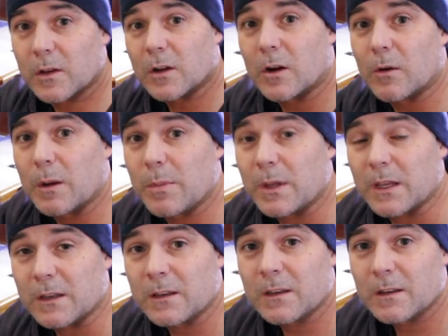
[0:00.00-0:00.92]

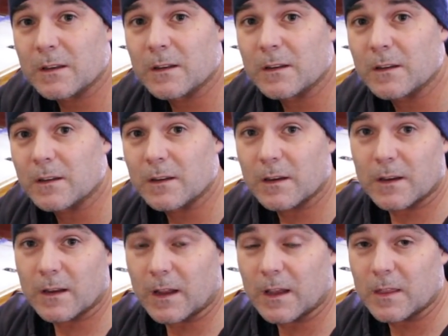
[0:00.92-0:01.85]
Caribbean
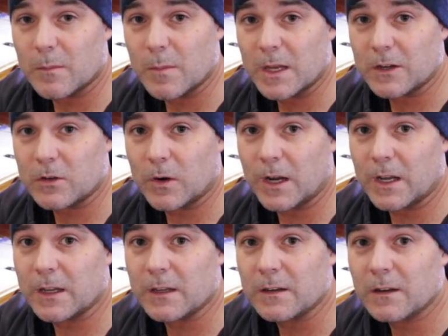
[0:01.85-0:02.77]
and the
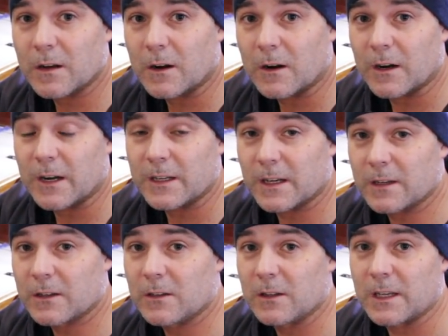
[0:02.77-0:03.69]
Mediterranean are
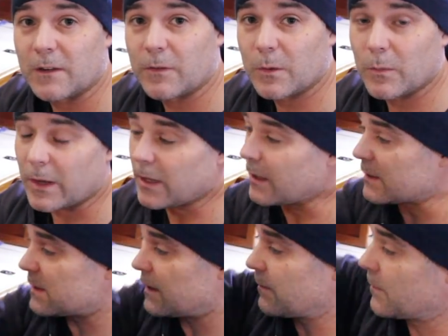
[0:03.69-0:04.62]
identical in every way
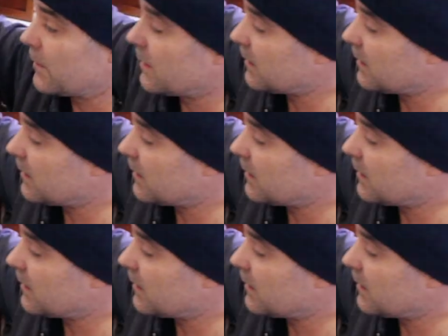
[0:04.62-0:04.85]
except for